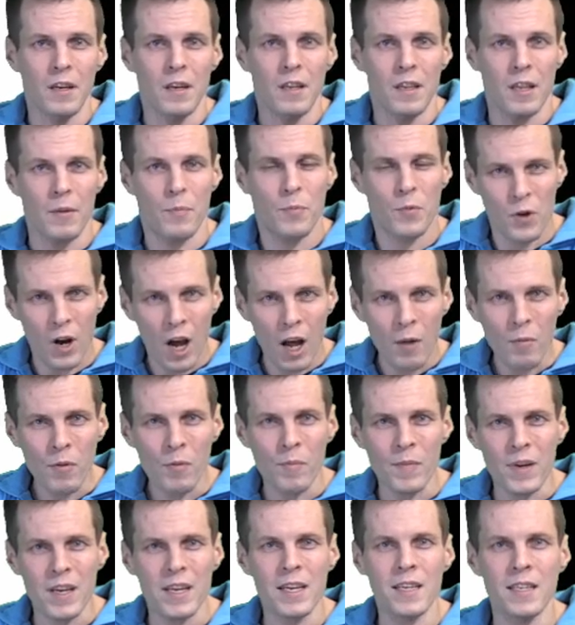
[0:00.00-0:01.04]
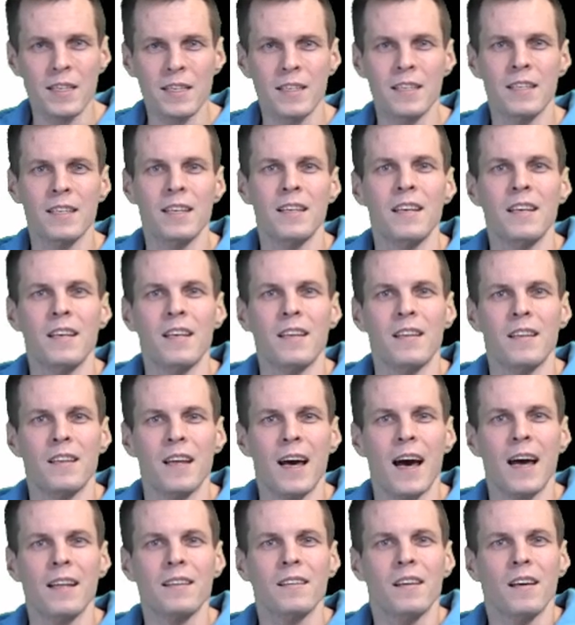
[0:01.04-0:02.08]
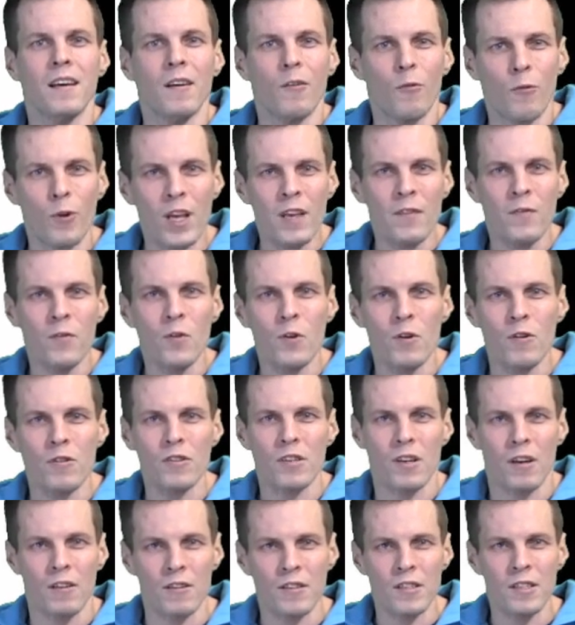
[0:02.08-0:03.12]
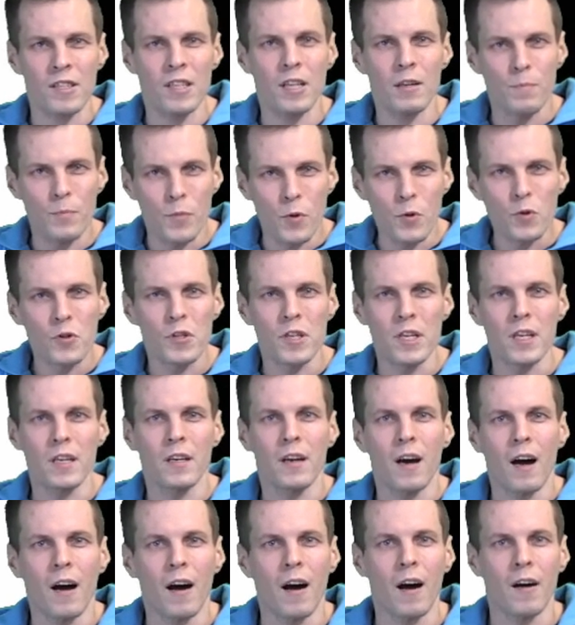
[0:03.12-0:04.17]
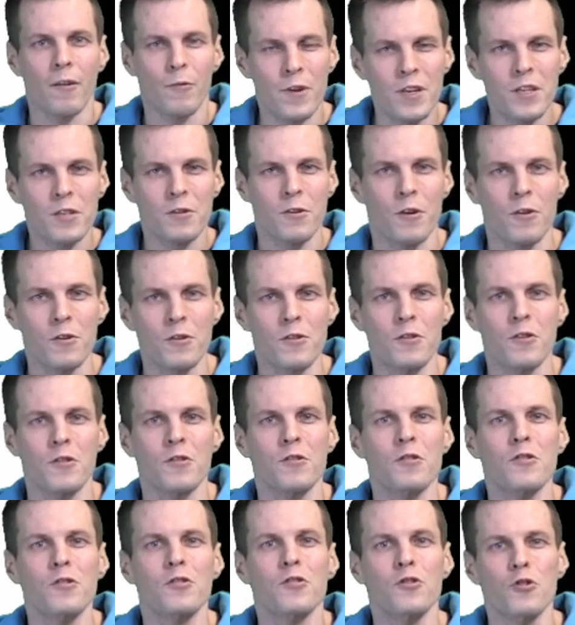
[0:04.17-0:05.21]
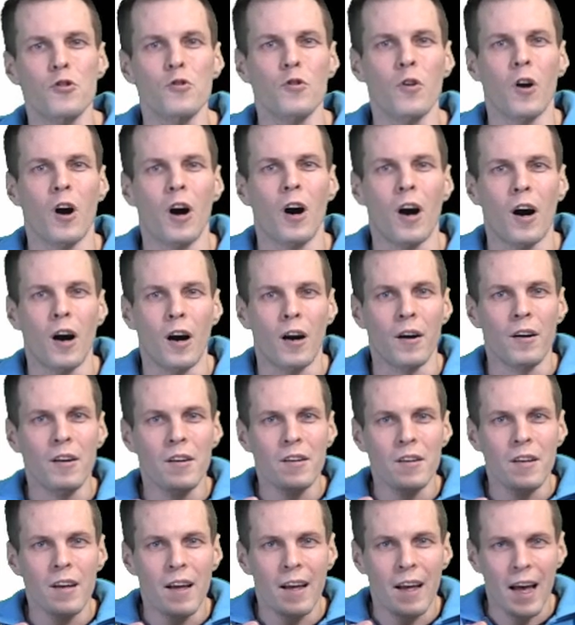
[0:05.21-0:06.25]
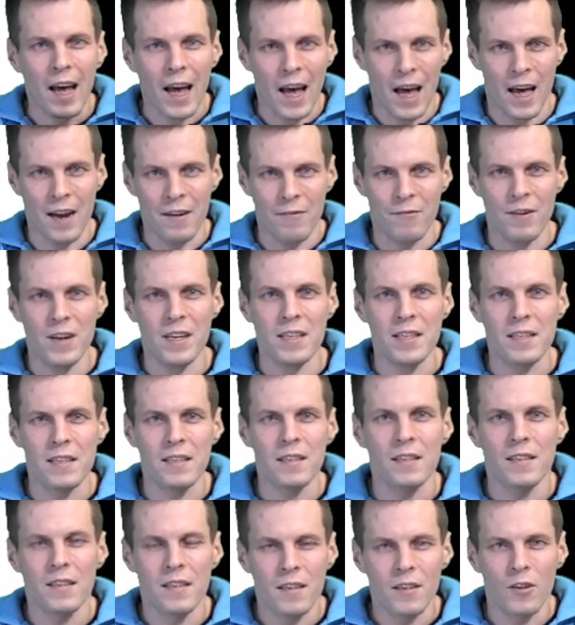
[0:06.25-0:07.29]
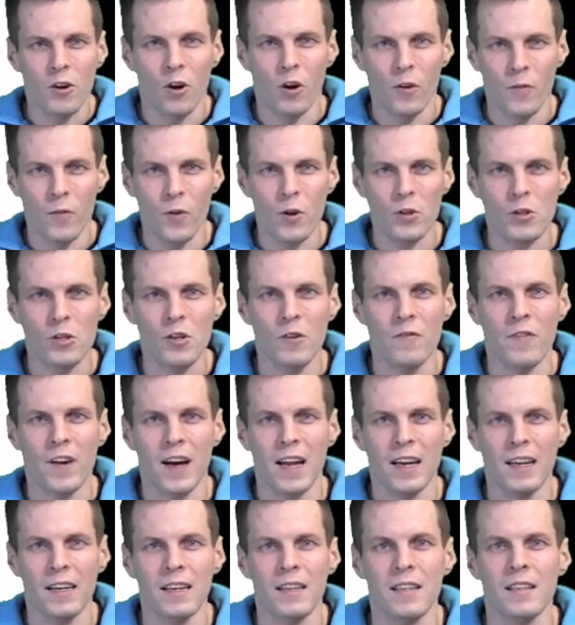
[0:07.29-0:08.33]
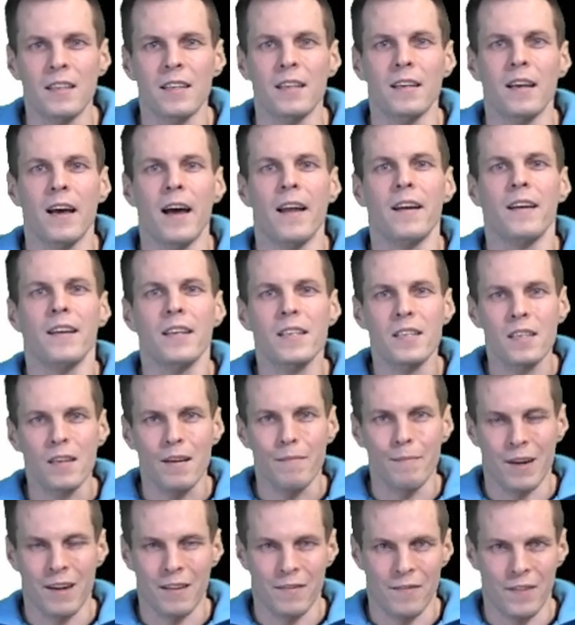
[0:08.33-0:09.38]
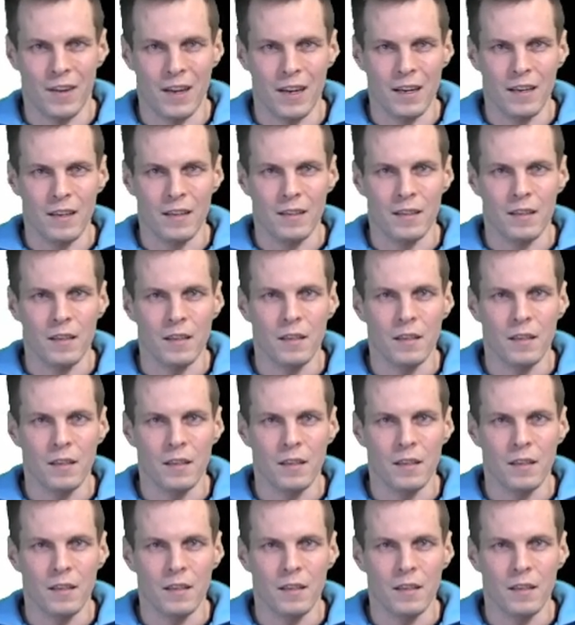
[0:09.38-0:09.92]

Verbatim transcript: The problem is that reviewers are still pushing uh, researchers to uh, address convergent validity and discriminant validity.